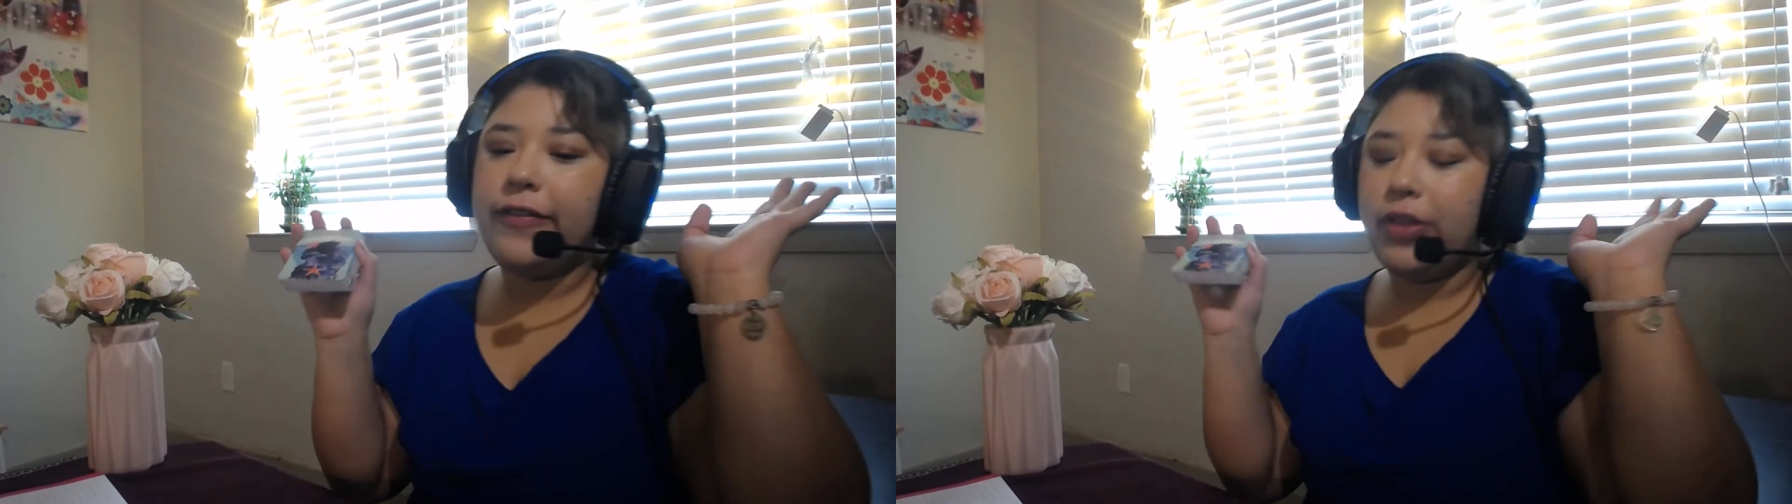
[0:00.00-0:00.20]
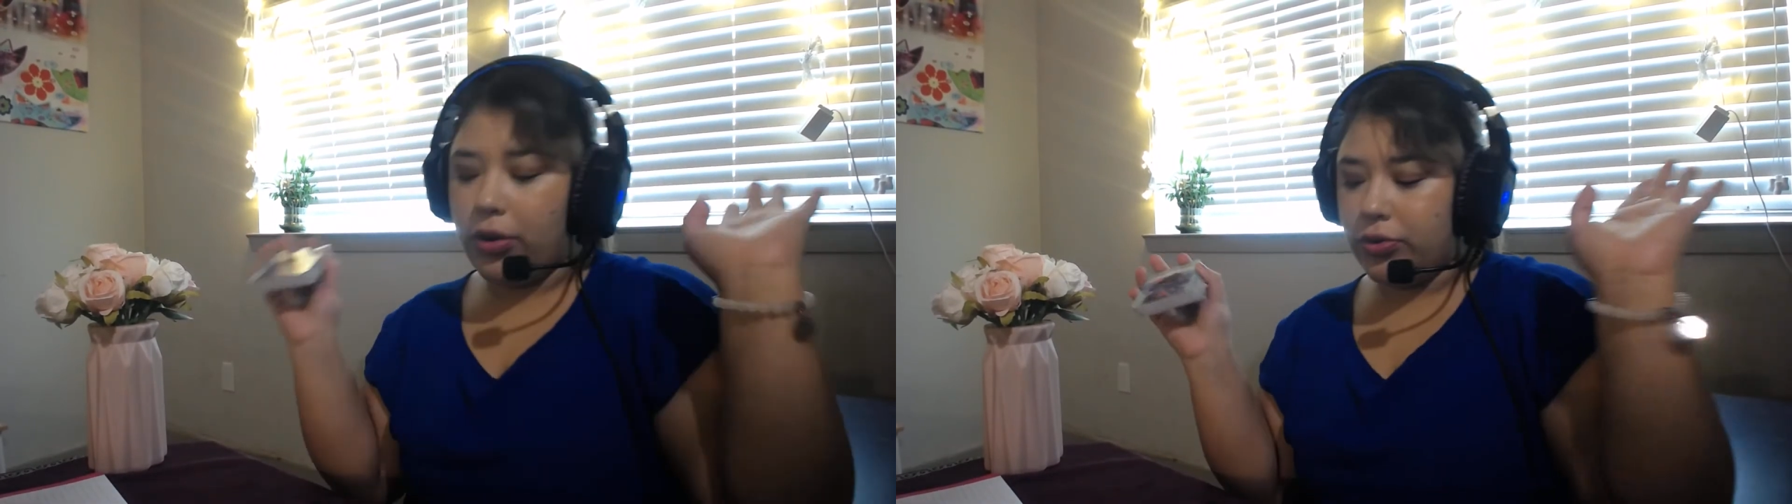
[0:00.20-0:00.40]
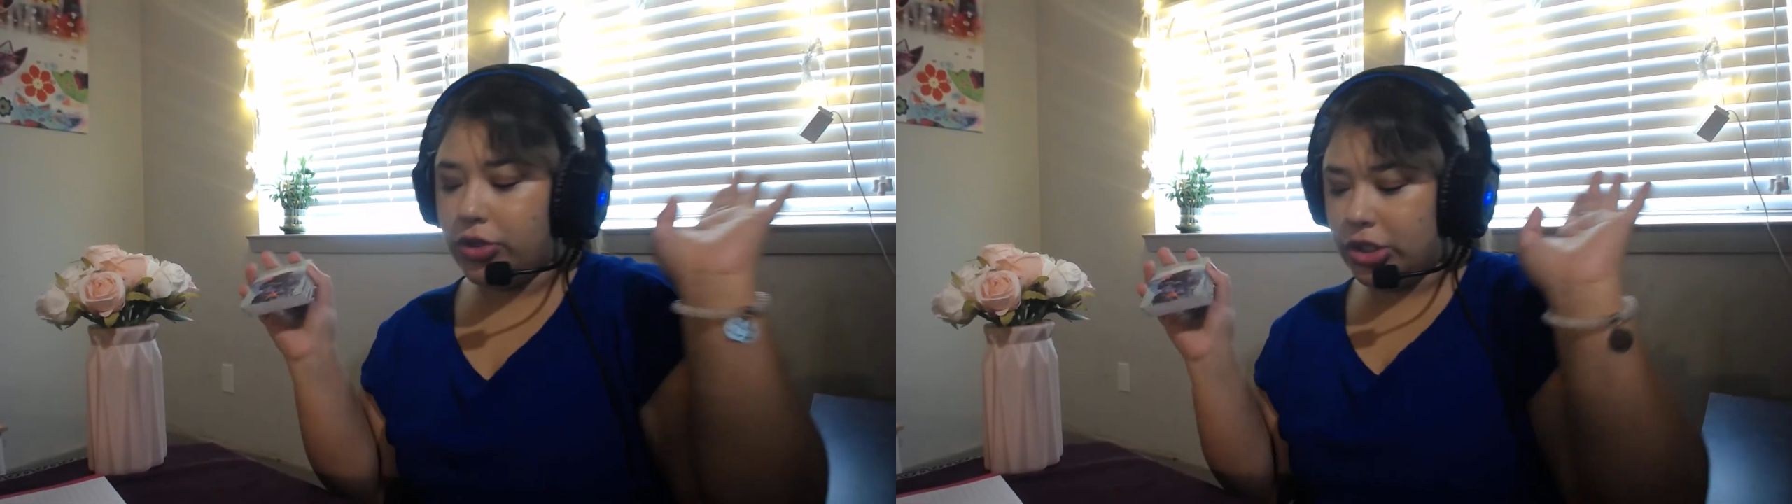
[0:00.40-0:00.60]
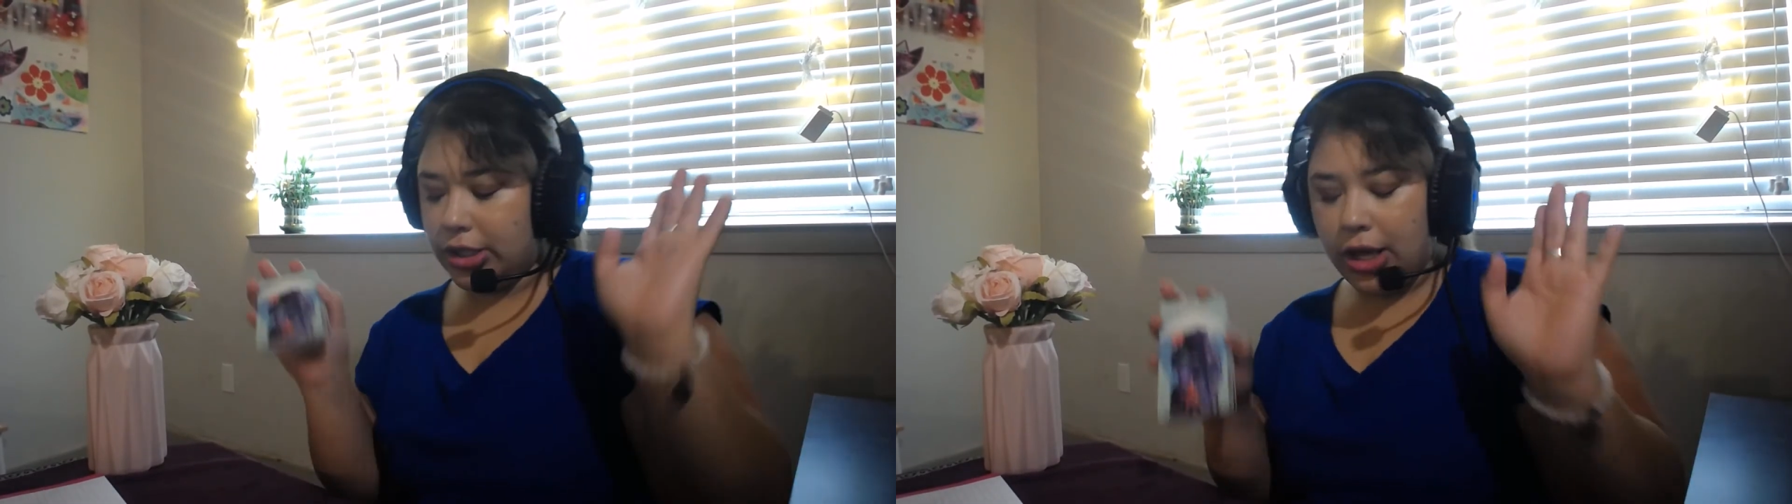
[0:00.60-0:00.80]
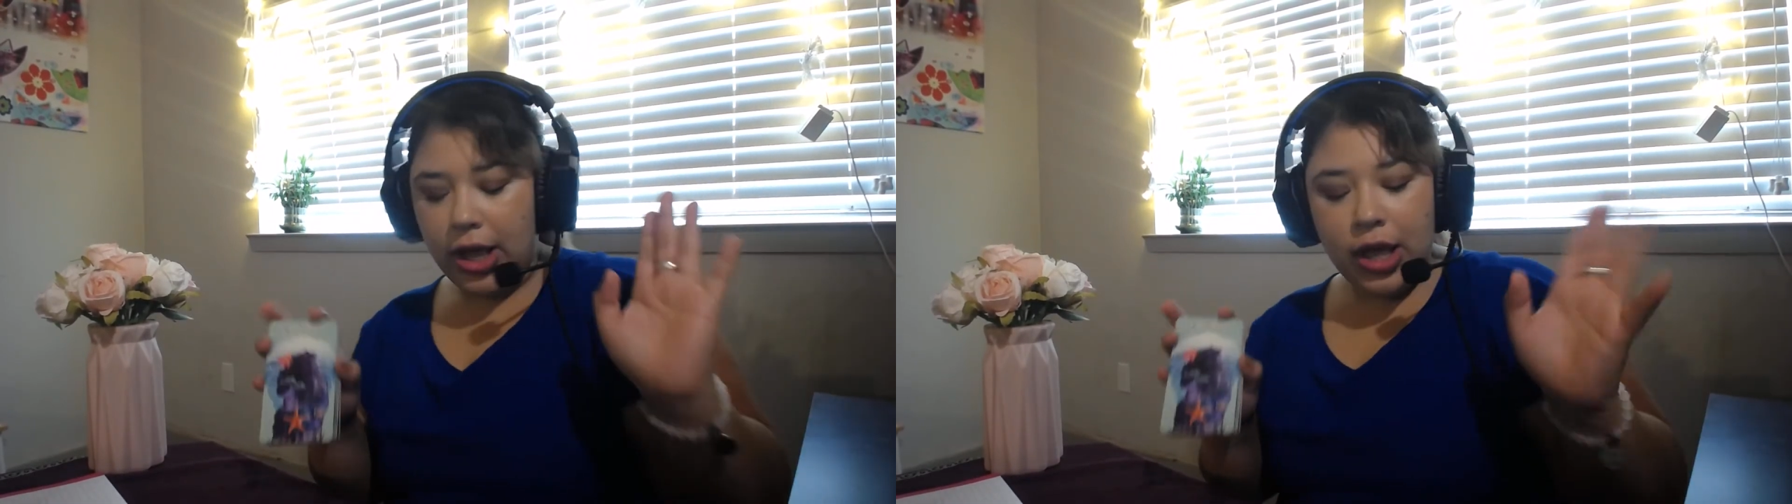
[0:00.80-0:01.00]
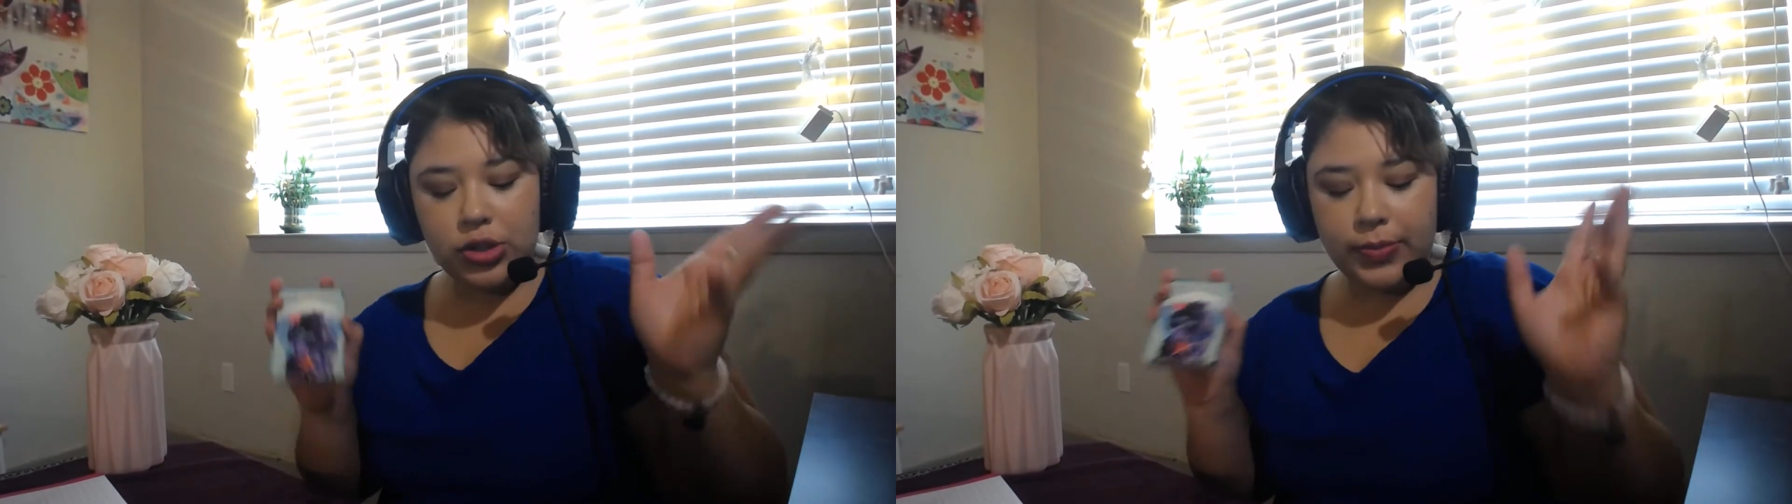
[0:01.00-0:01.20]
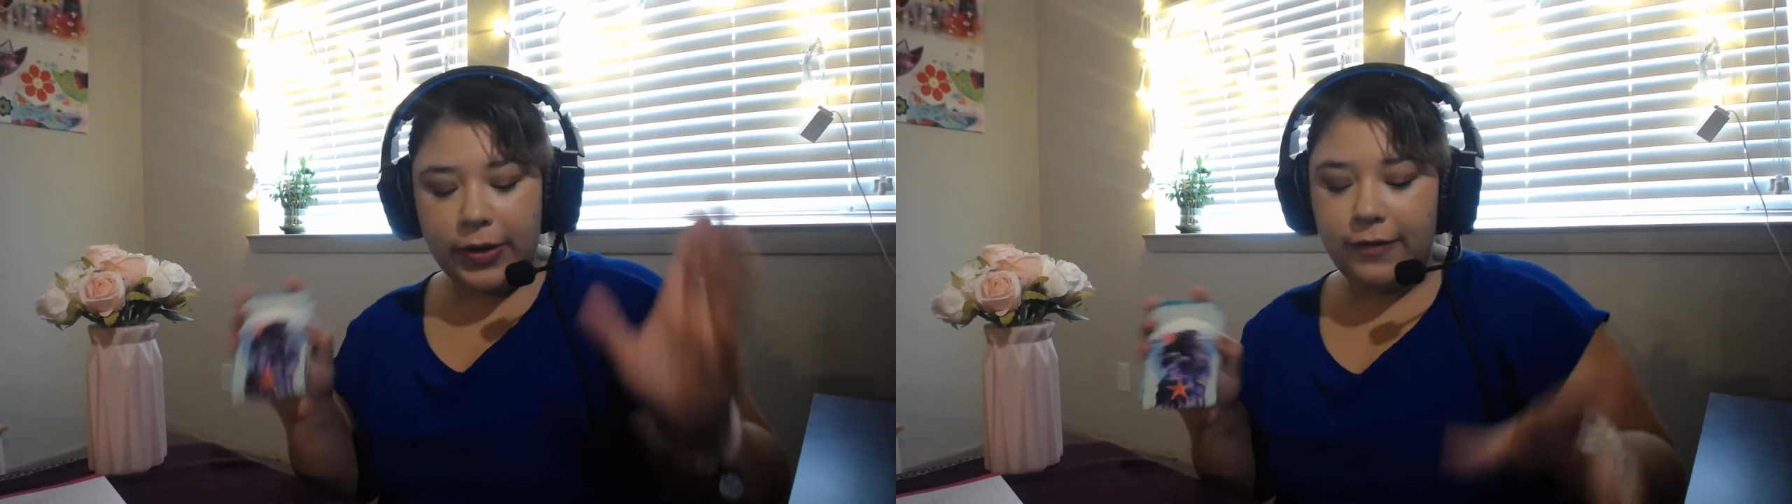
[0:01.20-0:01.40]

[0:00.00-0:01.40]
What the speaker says: the ocean. So my